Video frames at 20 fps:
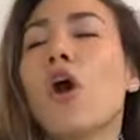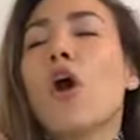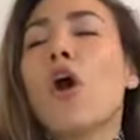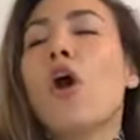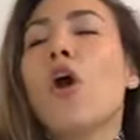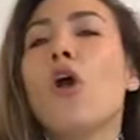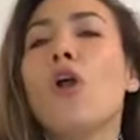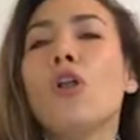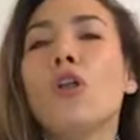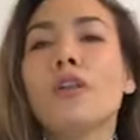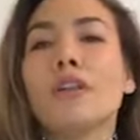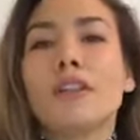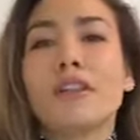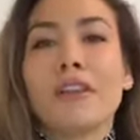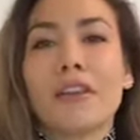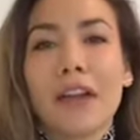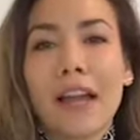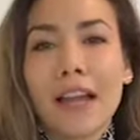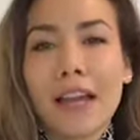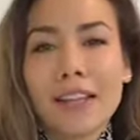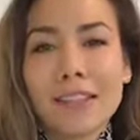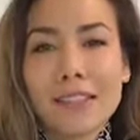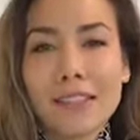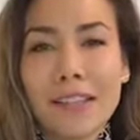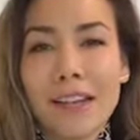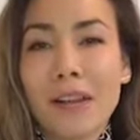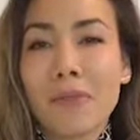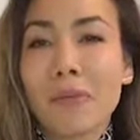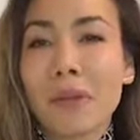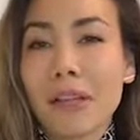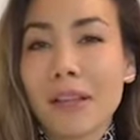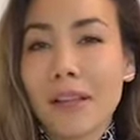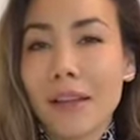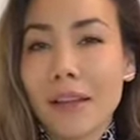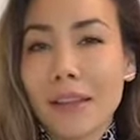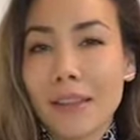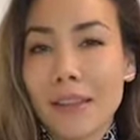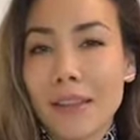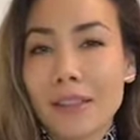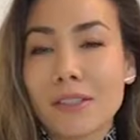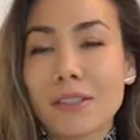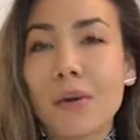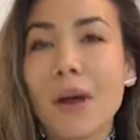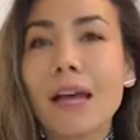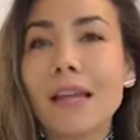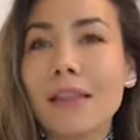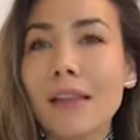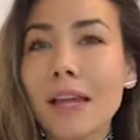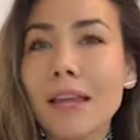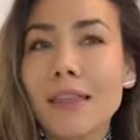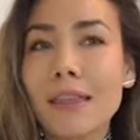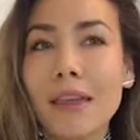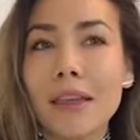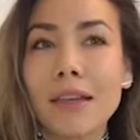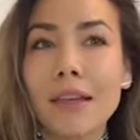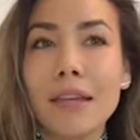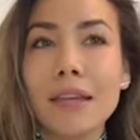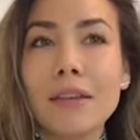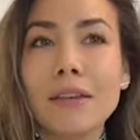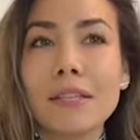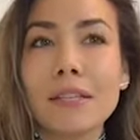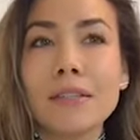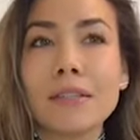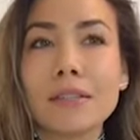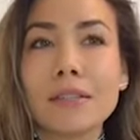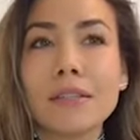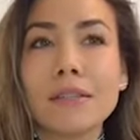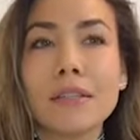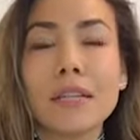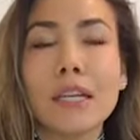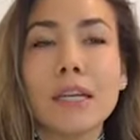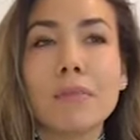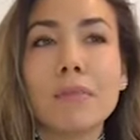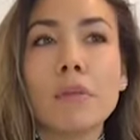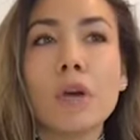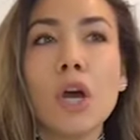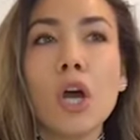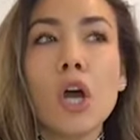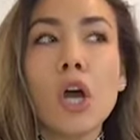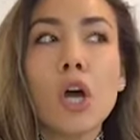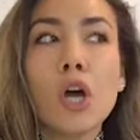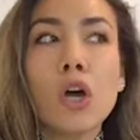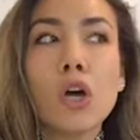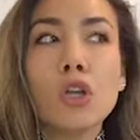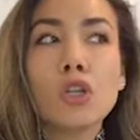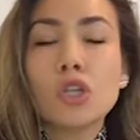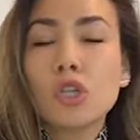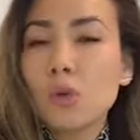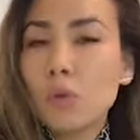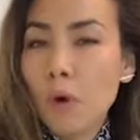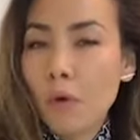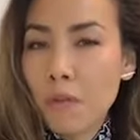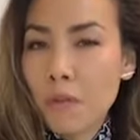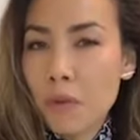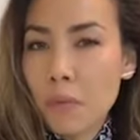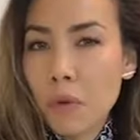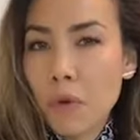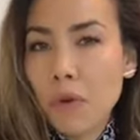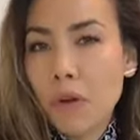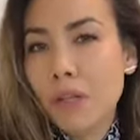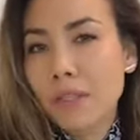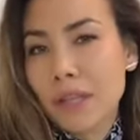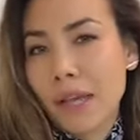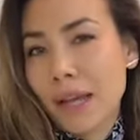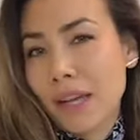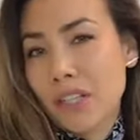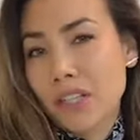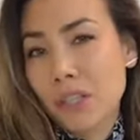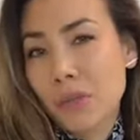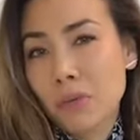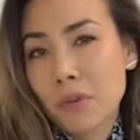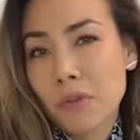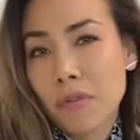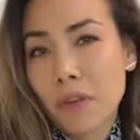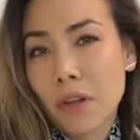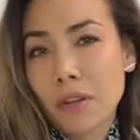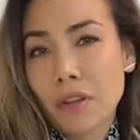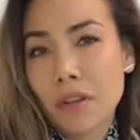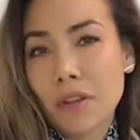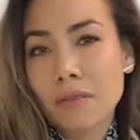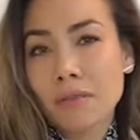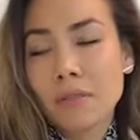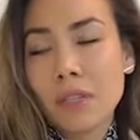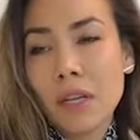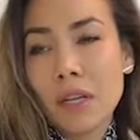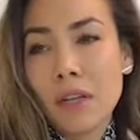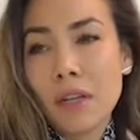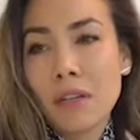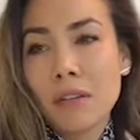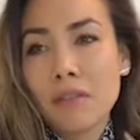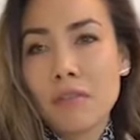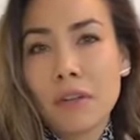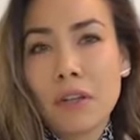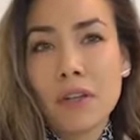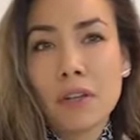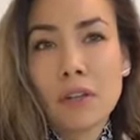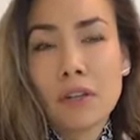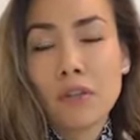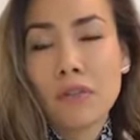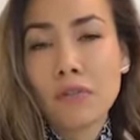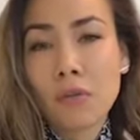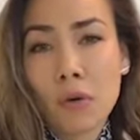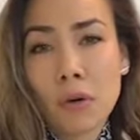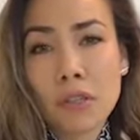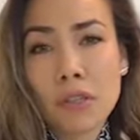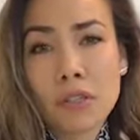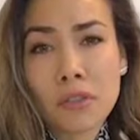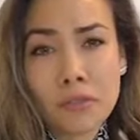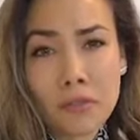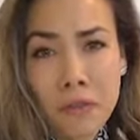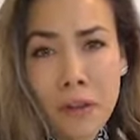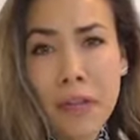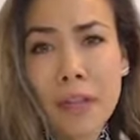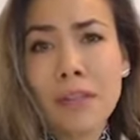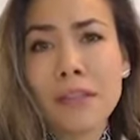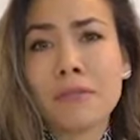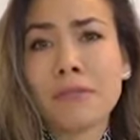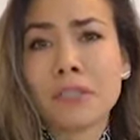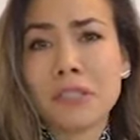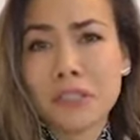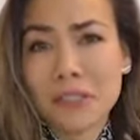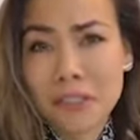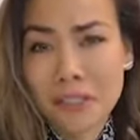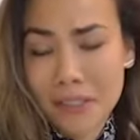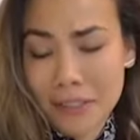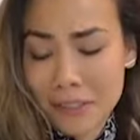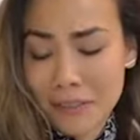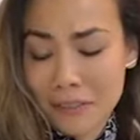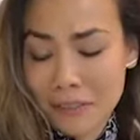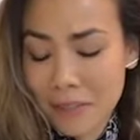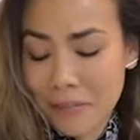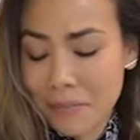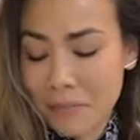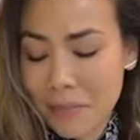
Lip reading: all in their hands. And I really like that. So I like that he didn't seem too over the moon, because I actually would have thought that felt a little forced or fake, which is,